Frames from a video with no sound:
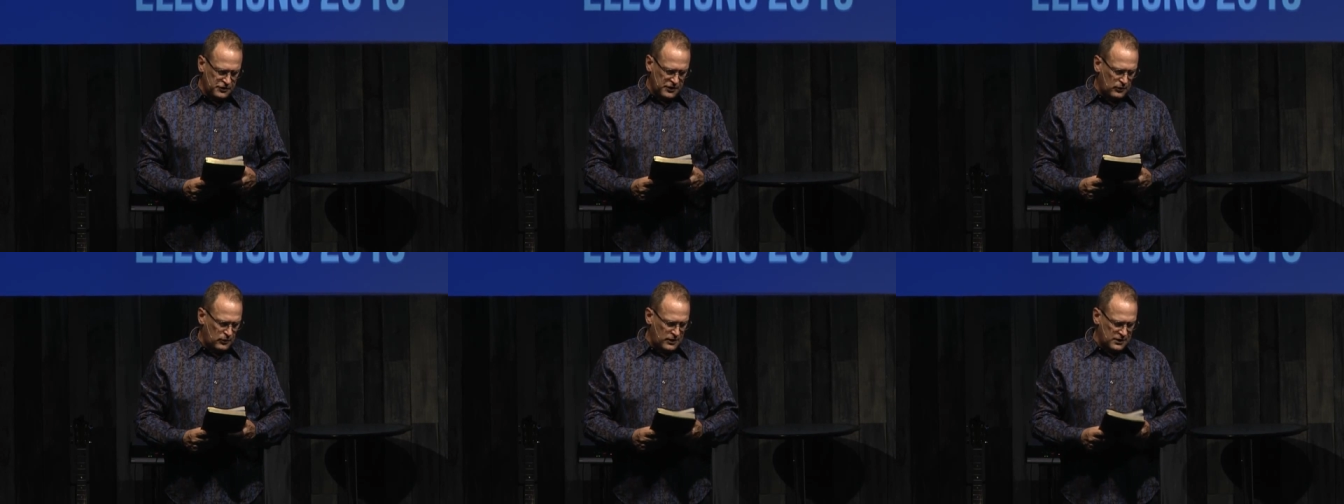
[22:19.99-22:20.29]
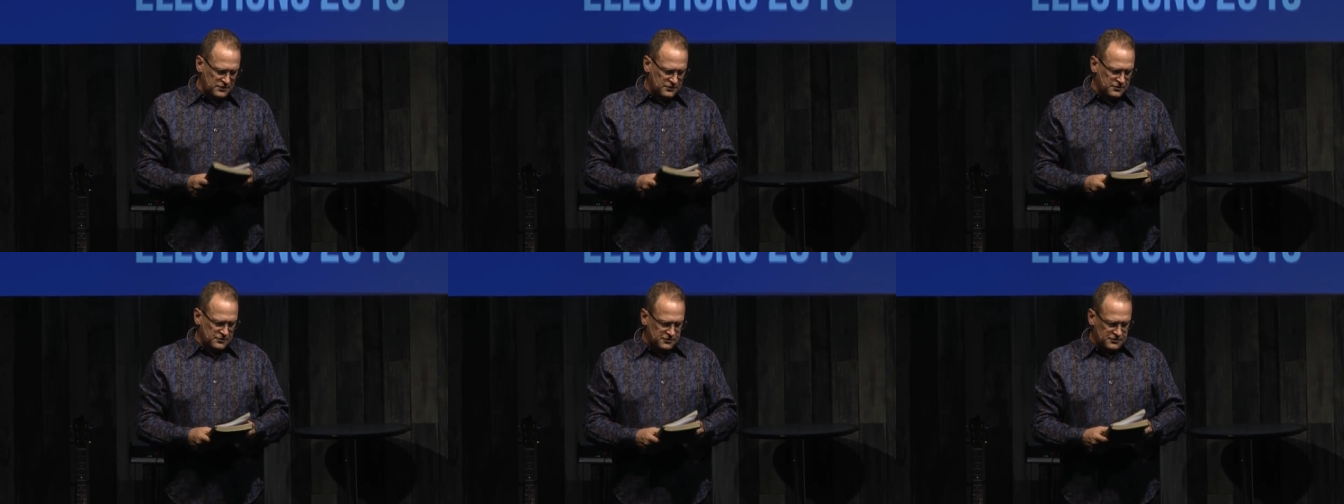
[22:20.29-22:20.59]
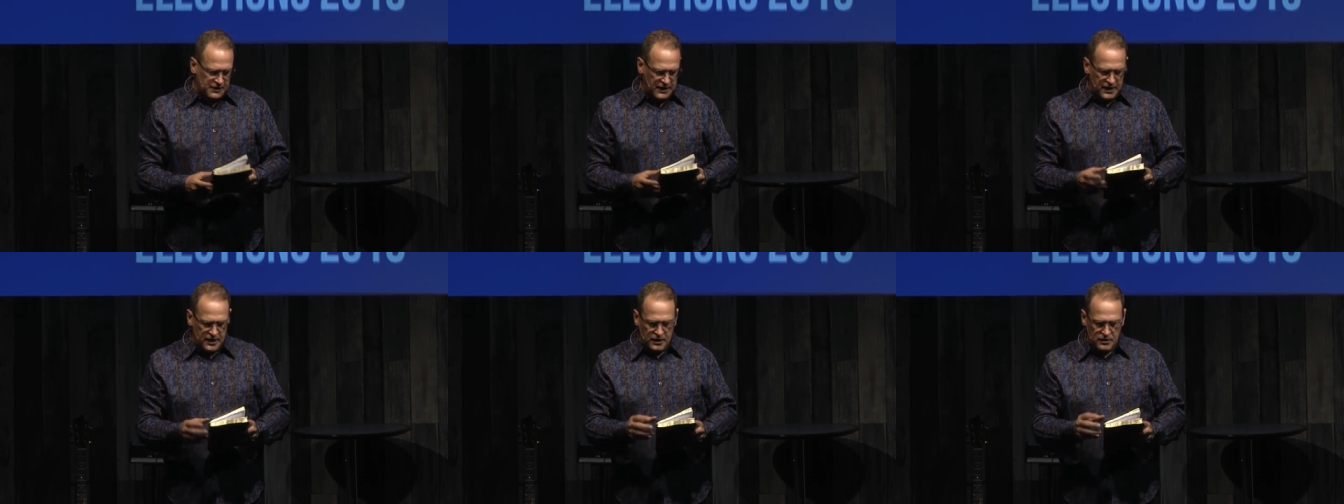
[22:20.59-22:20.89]
I want to
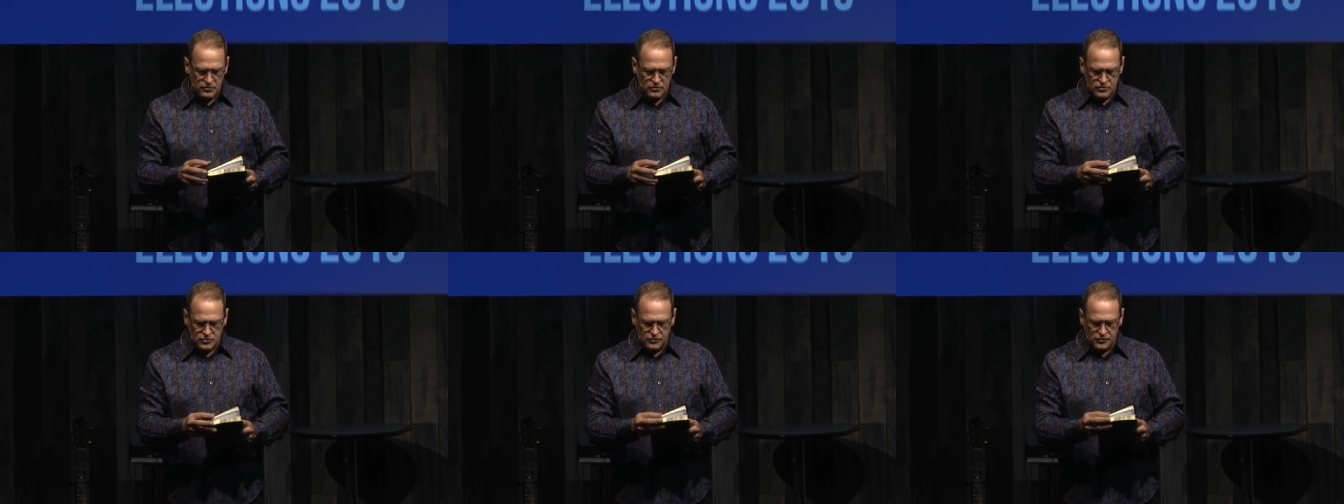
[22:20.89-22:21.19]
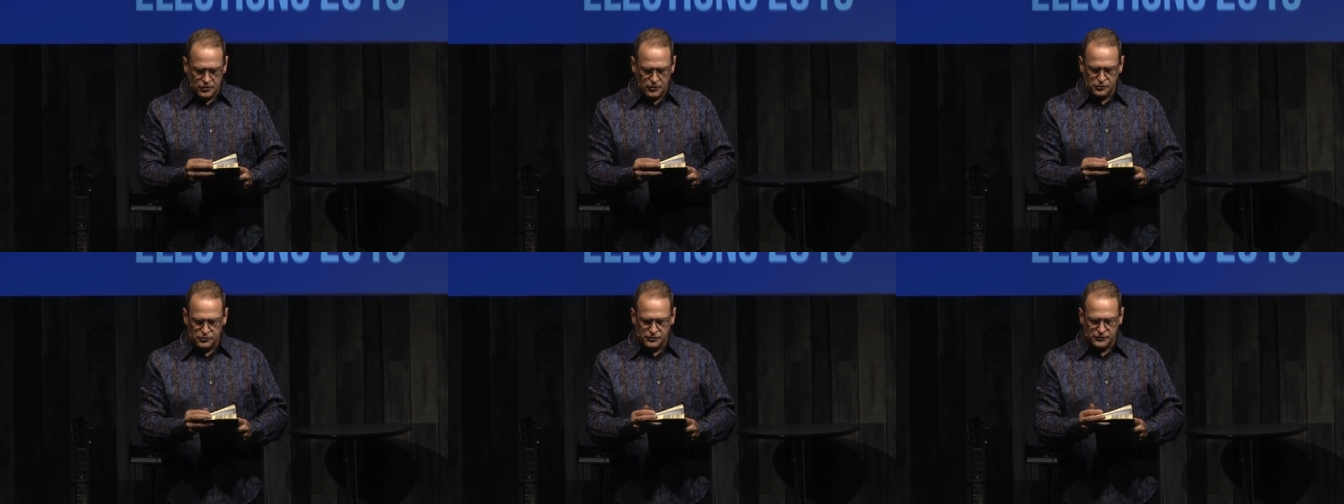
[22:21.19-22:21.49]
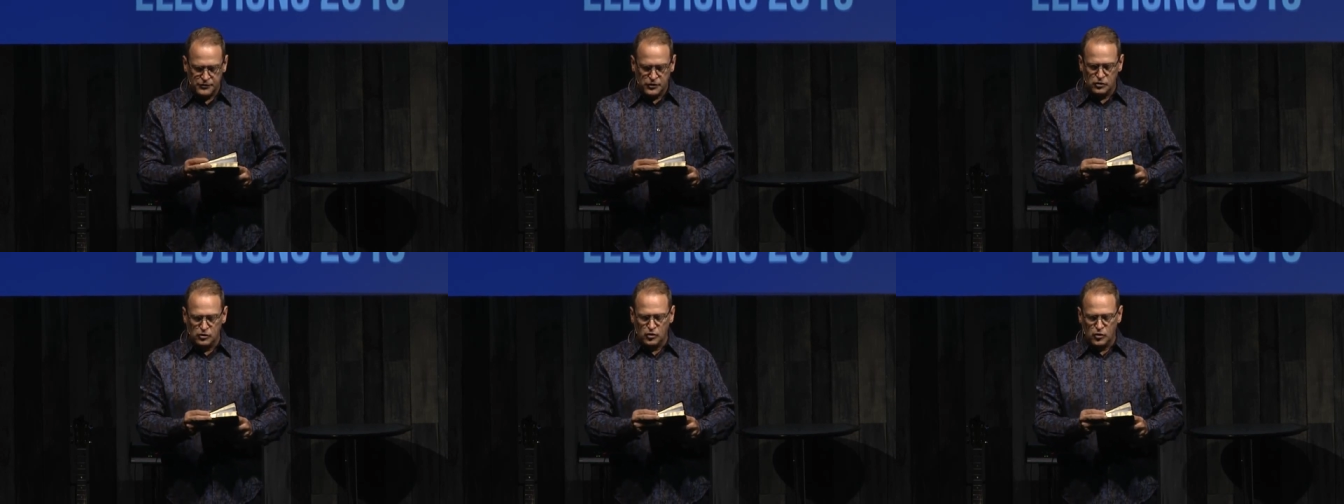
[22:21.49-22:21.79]
say to those
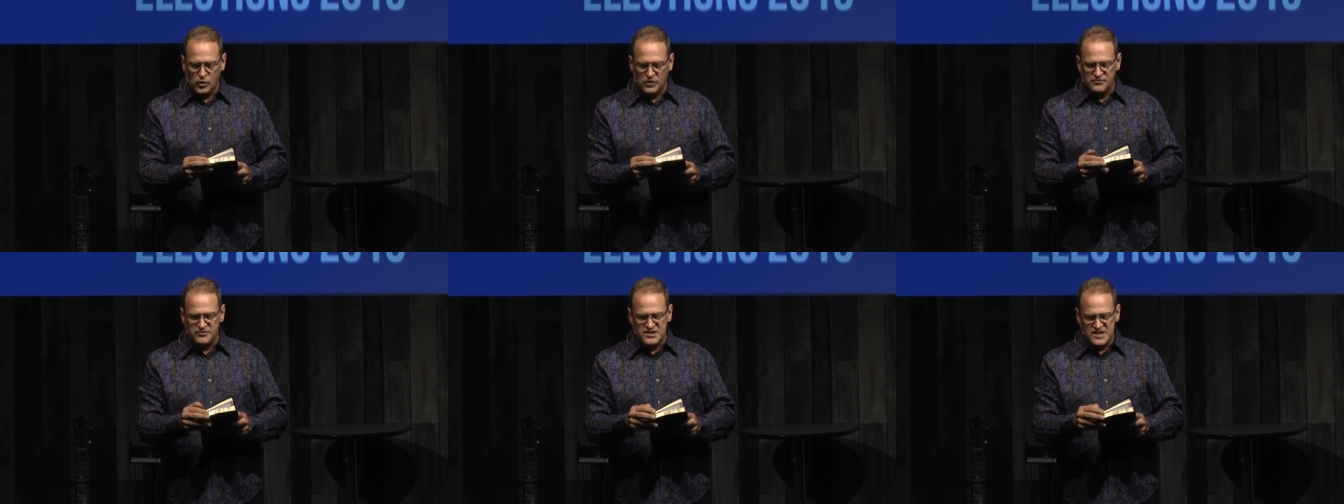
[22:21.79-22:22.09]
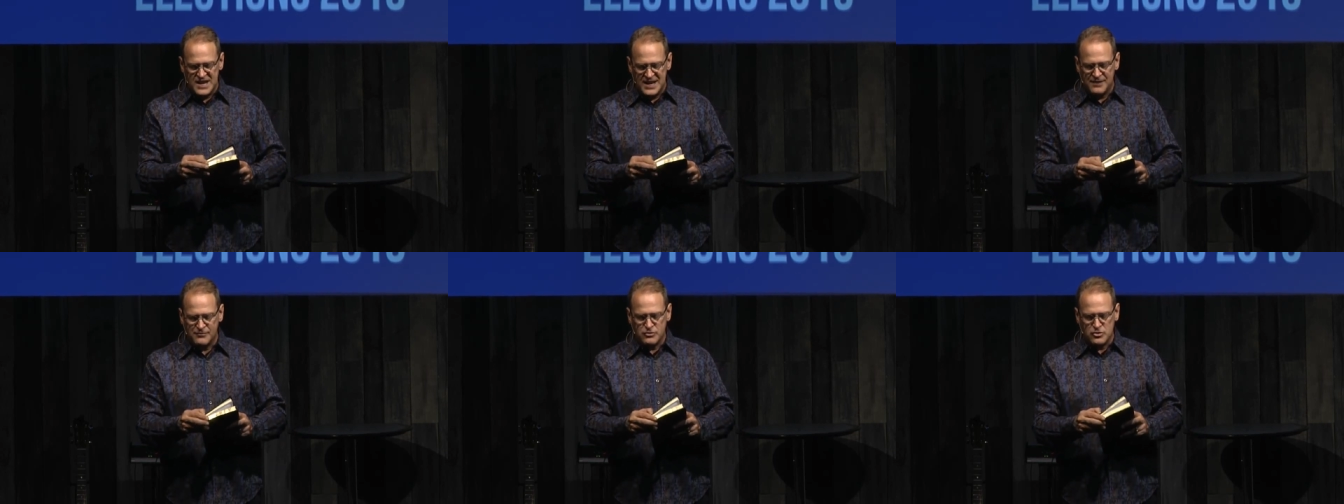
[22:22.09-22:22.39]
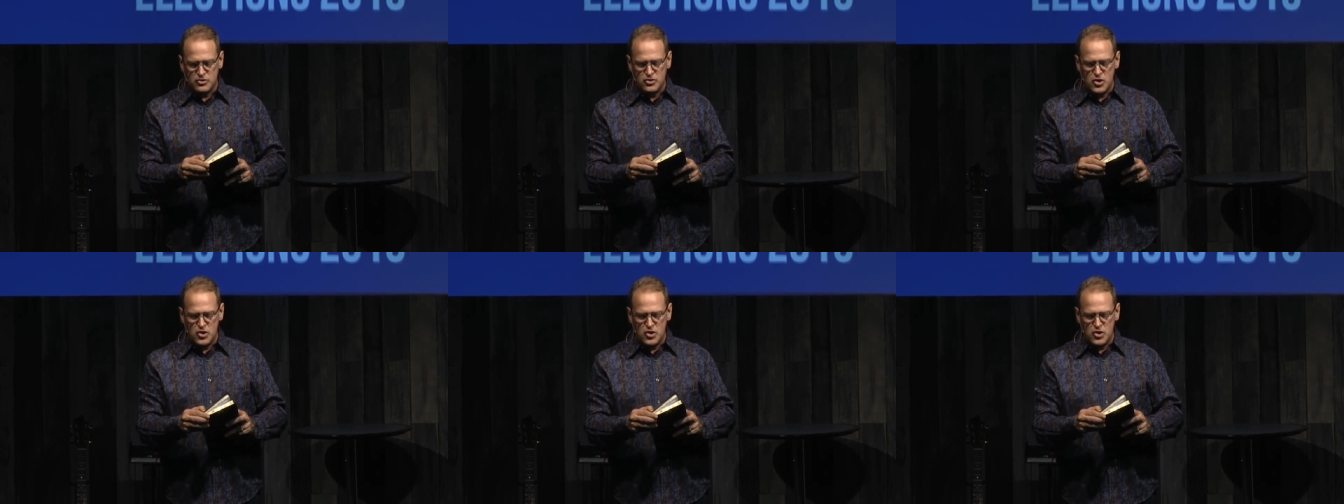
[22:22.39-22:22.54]
of you who have never